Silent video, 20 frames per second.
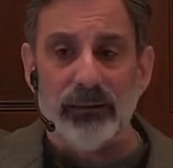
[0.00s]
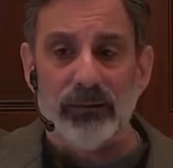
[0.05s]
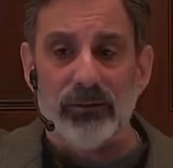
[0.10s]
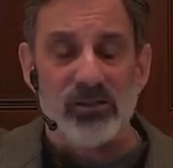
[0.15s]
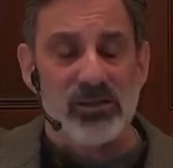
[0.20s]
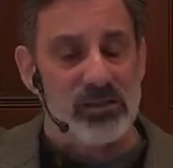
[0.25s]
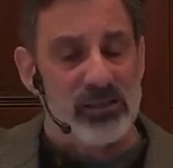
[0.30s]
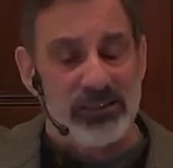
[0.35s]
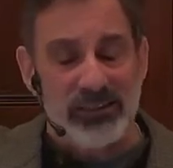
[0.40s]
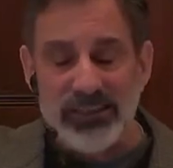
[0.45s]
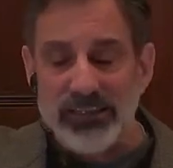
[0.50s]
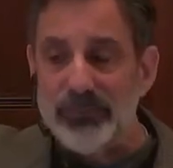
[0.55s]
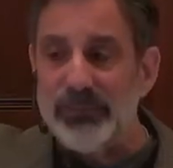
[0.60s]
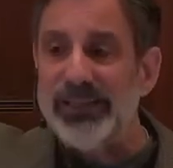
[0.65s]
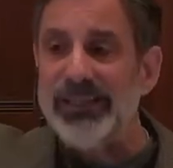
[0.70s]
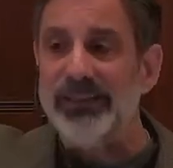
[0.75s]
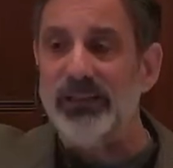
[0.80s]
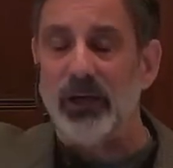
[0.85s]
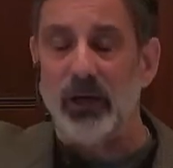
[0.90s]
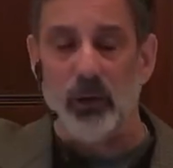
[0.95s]
Just leave
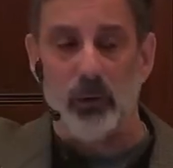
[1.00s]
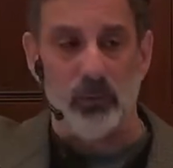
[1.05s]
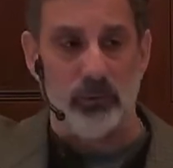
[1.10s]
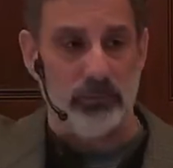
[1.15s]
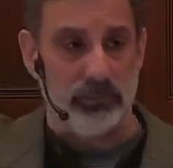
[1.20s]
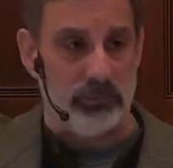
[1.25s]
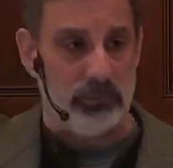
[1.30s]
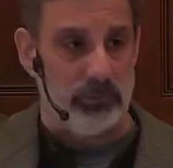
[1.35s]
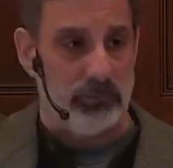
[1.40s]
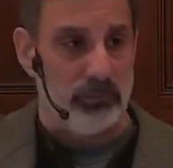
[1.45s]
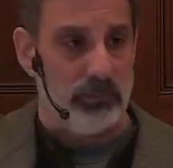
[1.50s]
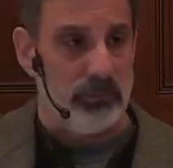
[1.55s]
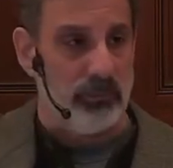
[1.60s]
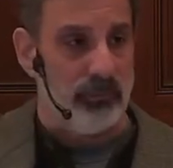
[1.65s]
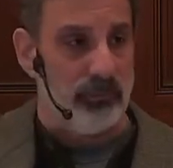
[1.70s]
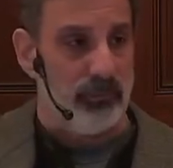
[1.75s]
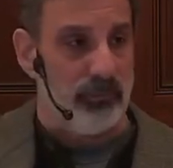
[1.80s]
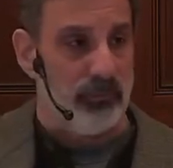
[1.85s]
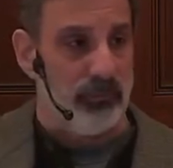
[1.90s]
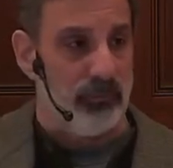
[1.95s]
me alone.
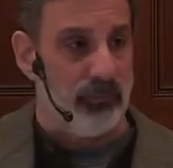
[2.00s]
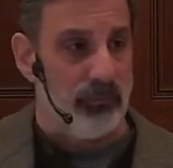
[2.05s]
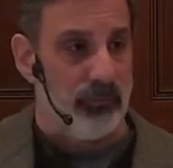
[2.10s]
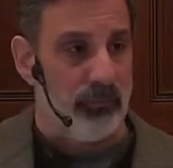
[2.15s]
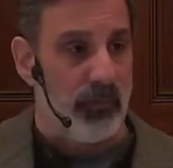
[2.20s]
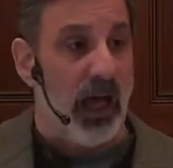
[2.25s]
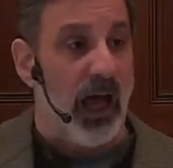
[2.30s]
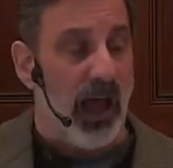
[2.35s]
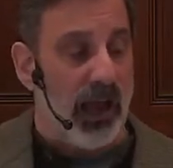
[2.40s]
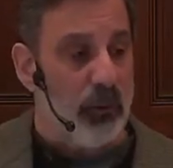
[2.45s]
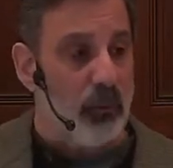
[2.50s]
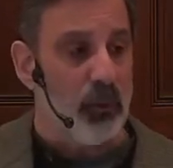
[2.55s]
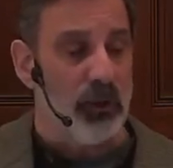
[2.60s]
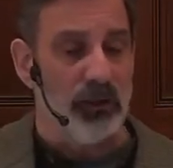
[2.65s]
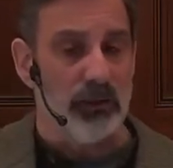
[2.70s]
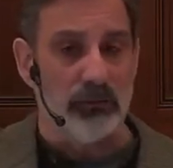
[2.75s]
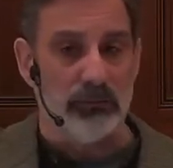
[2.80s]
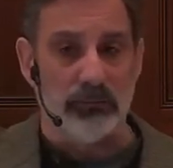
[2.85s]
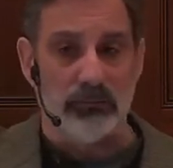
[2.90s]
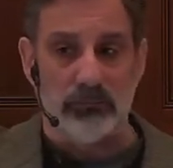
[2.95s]
I
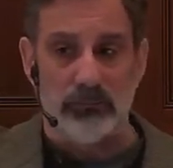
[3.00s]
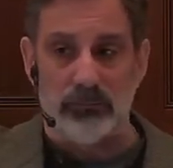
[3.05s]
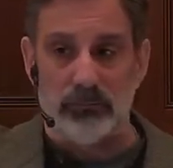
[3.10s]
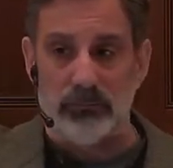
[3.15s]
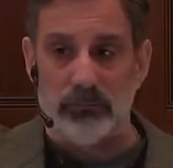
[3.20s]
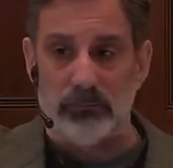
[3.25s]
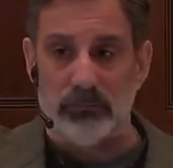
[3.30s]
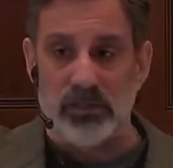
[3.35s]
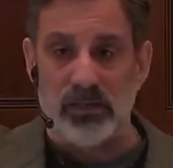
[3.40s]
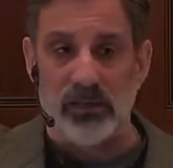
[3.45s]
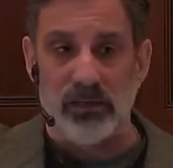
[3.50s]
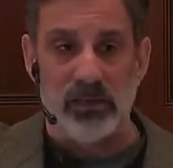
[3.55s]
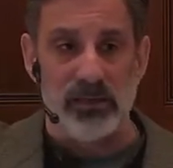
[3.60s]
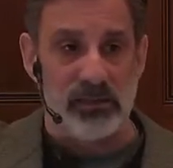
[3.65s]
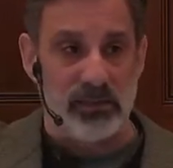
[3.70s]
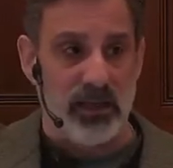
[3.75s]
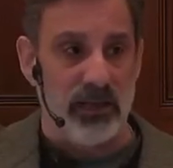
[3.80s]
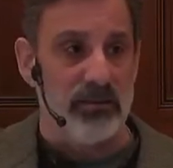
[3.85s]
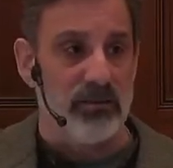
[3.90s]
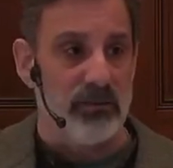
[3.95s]
will
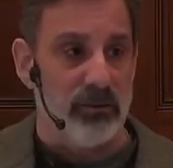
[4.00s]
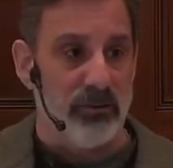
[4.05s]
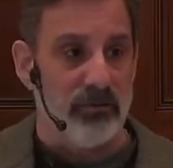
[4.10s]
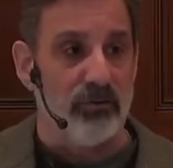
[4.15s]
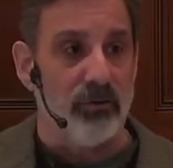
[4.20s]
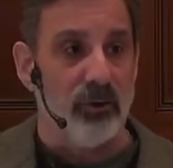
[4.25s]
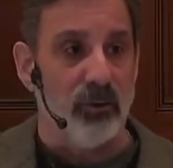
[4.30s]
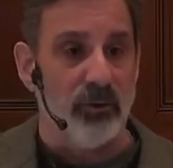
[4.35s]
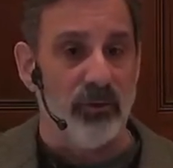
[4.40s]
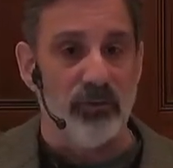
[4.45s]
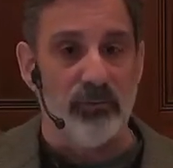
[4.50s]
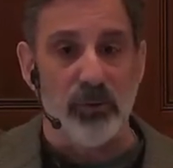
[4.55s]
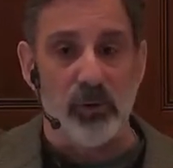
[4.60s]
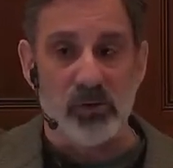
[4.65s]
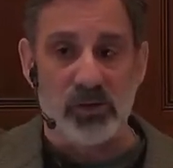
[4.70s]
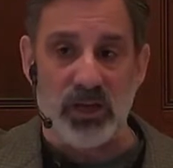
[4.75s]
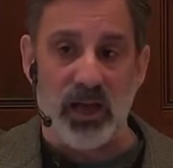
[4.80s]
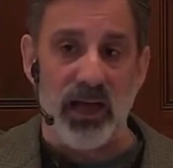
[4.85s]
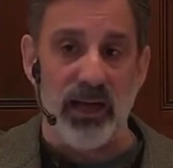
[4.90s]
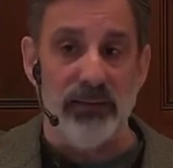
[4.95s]
ascend to the throne of the
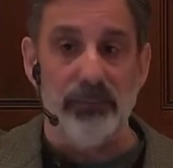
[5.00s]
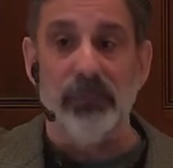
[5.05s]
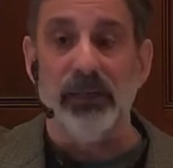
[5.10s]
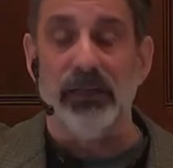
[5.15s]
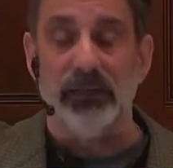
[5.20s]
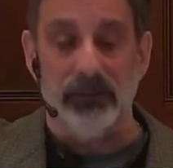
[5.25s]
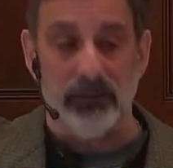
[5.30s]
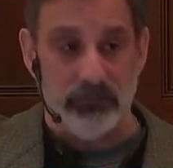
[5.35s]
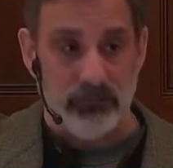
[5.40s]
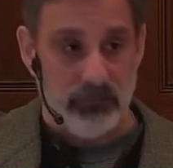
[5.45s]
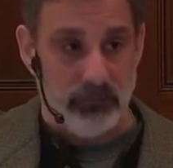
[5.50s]
Most High me.